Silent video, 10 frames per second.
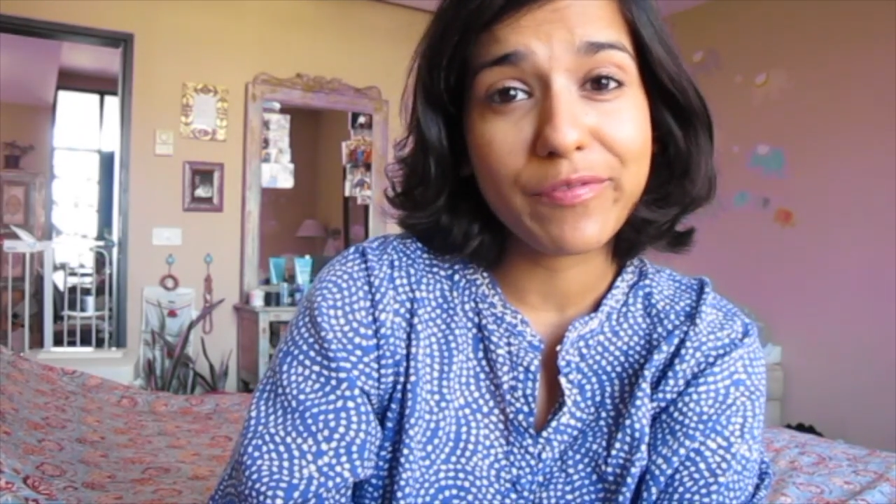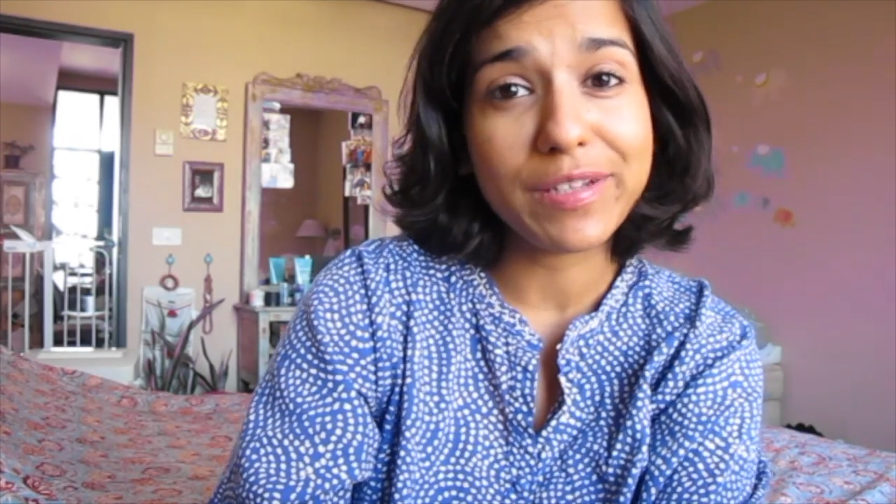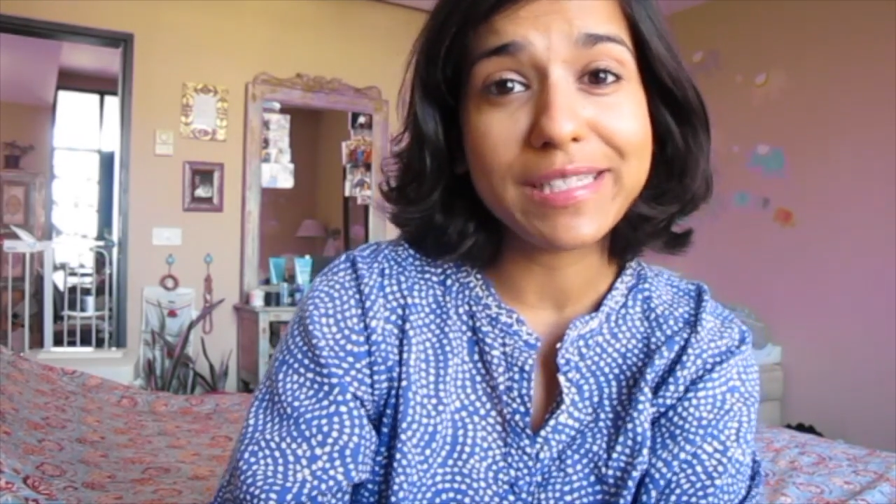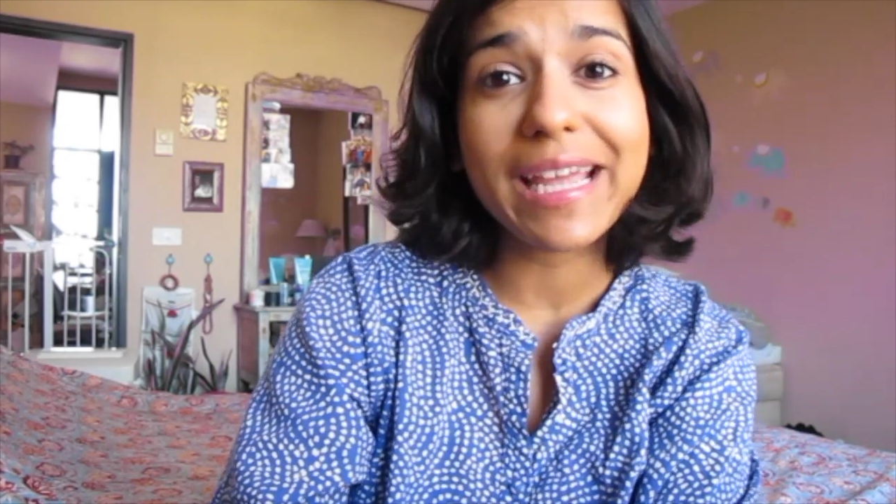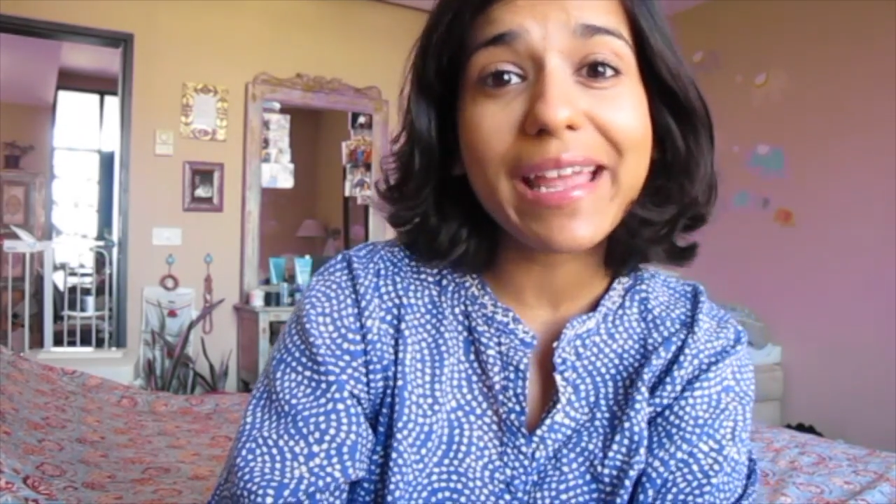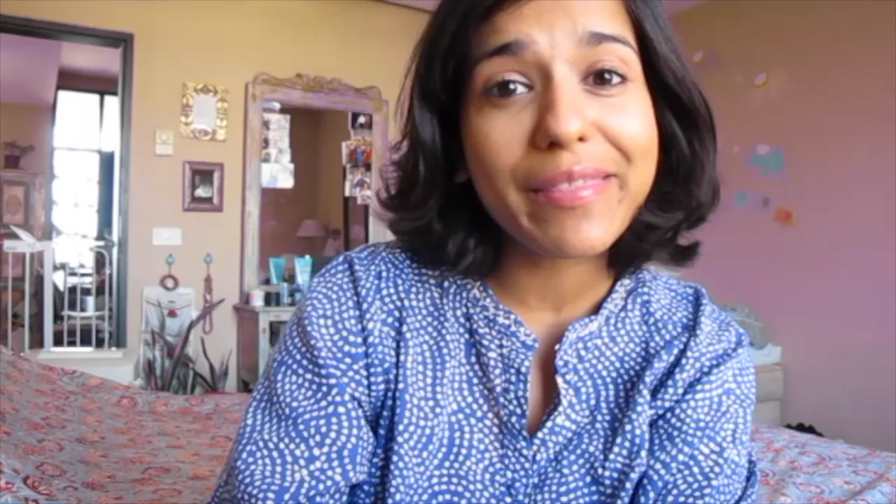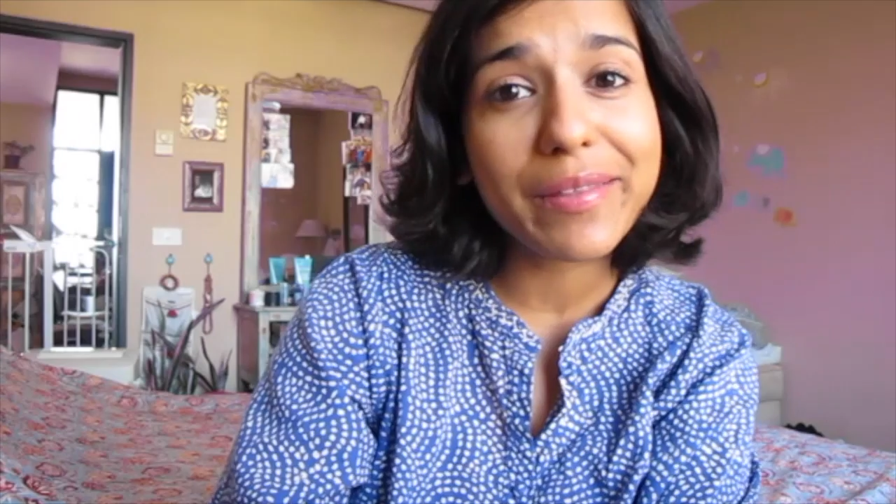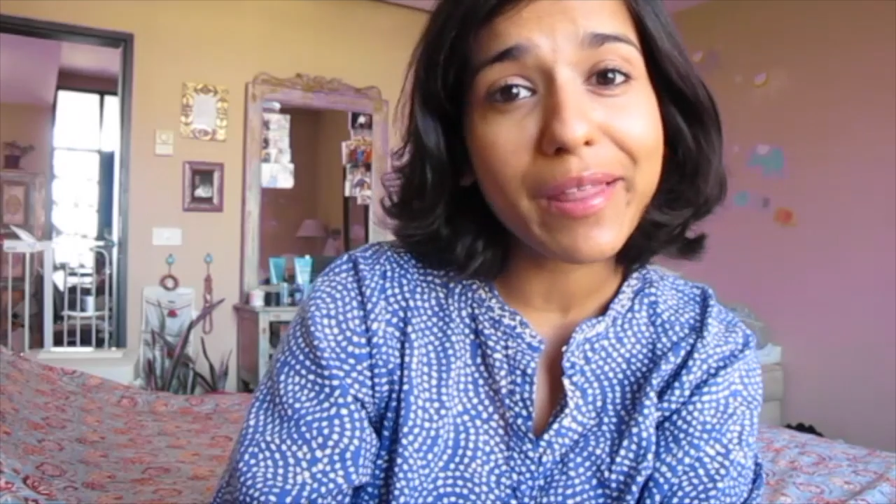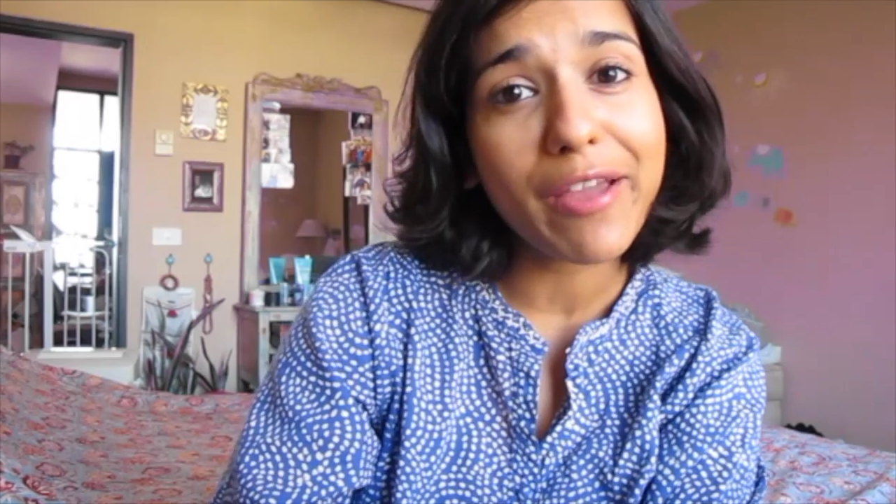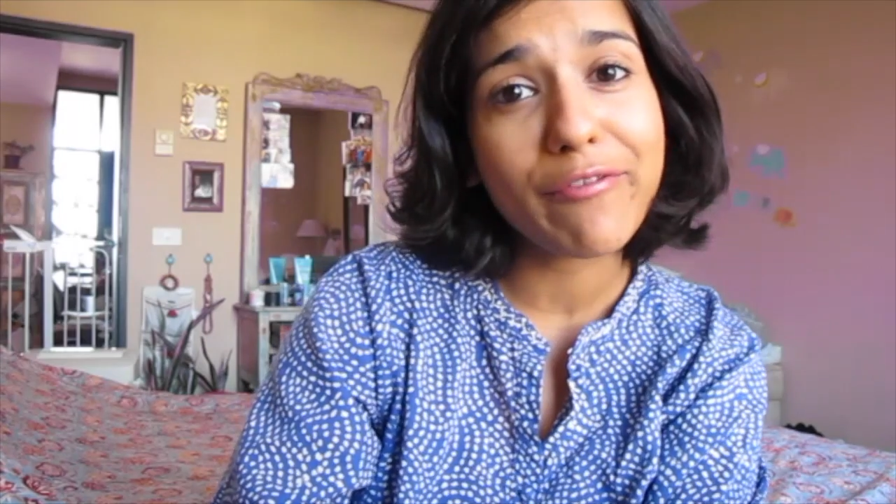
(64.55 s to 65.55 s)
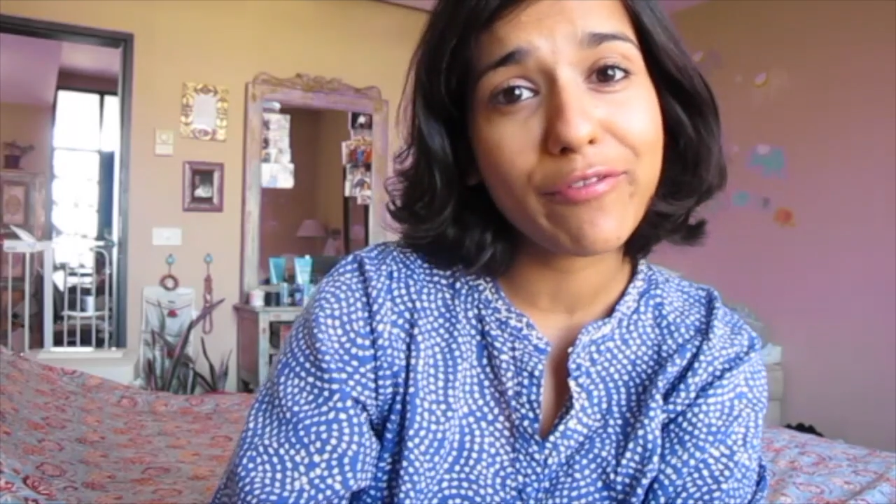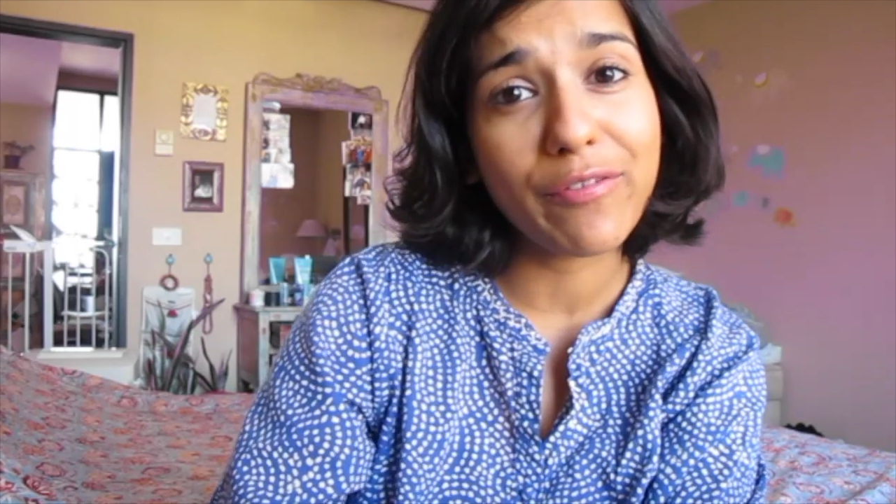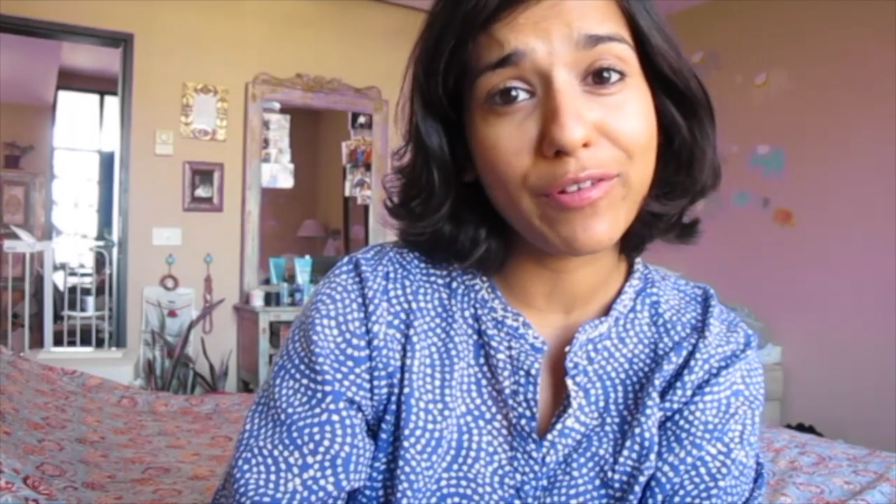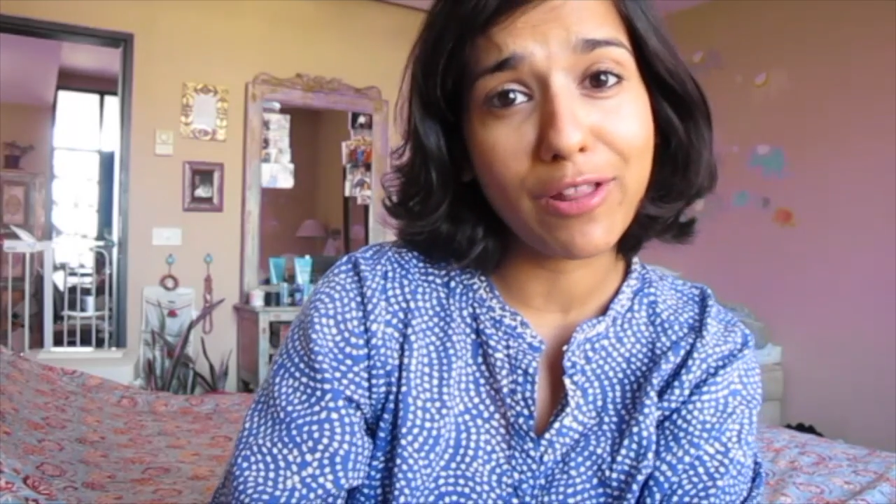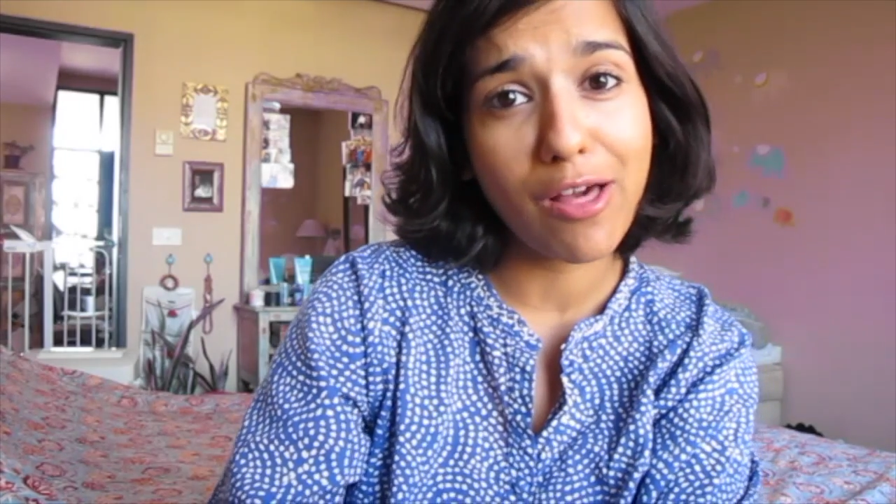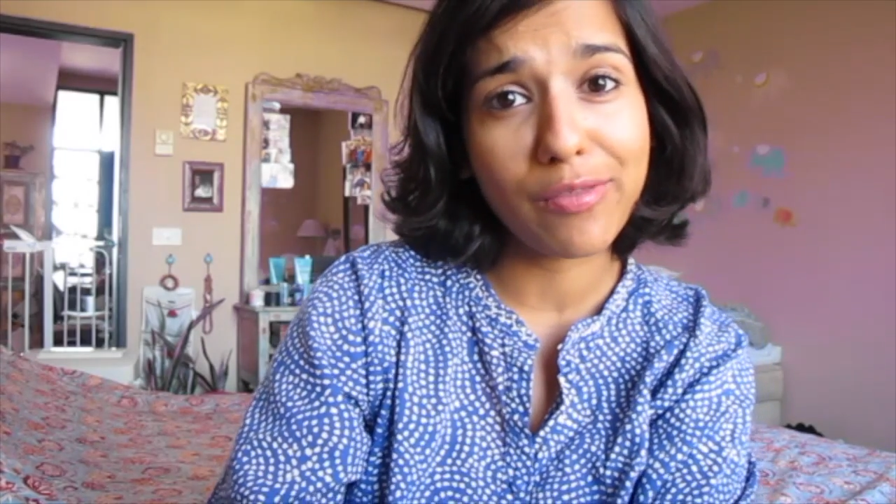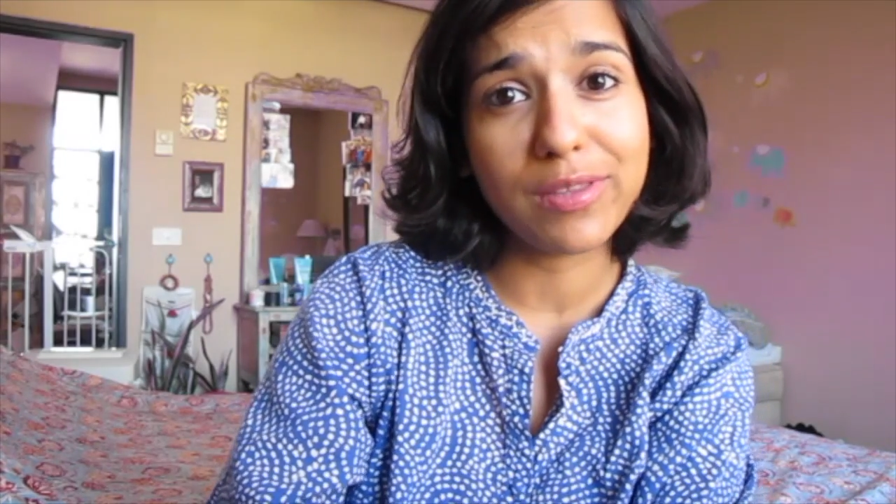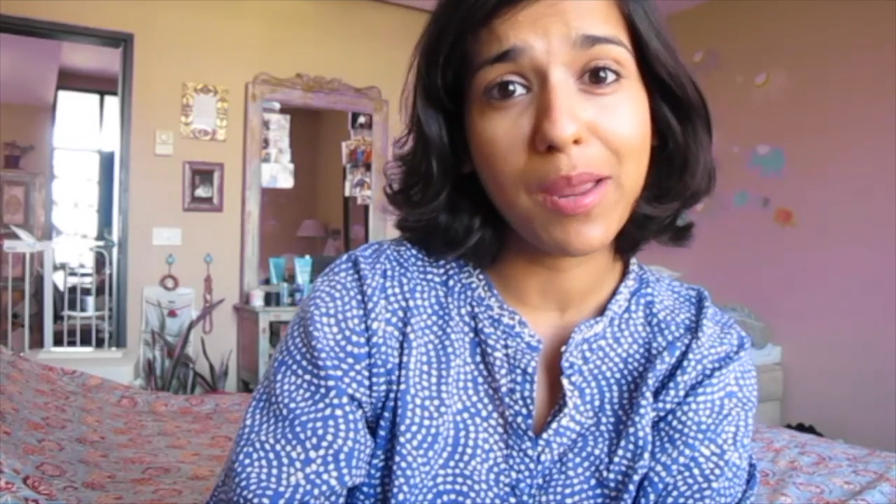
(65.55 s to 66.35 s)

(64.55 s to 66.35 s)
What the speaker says: a day in the life of a cloth